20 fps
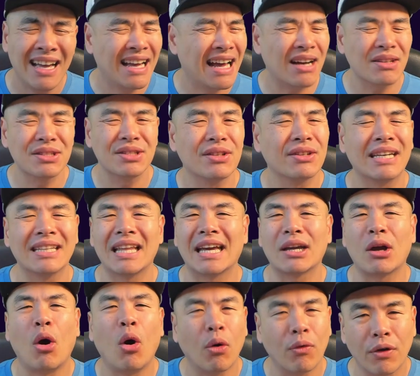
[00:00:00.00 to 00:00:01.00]
I'll get
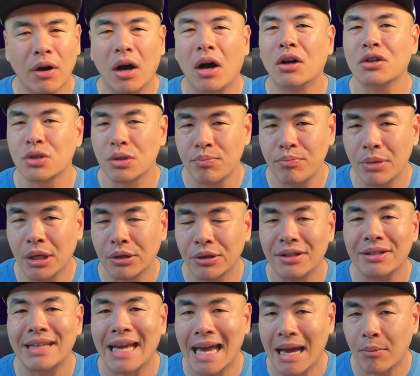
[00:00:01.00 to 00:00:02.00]
like over 100
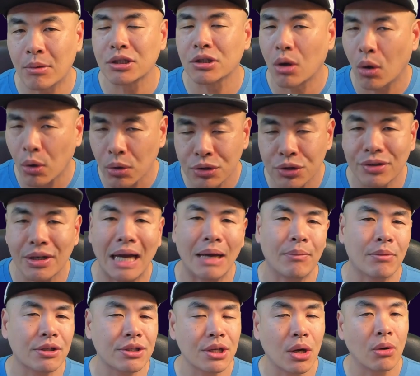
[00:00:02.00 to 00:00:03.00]
million damage on Ultra
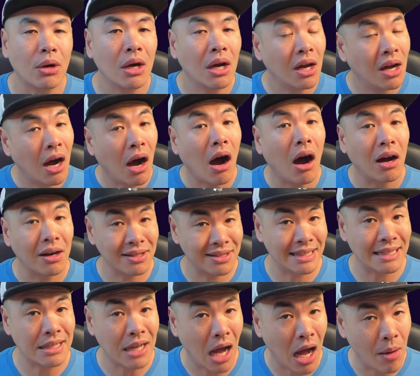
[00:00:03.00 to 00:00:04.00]
Nightmare. So
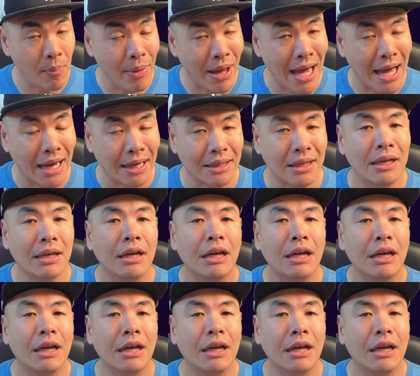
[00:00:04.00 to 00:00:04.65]
honestly, not bad.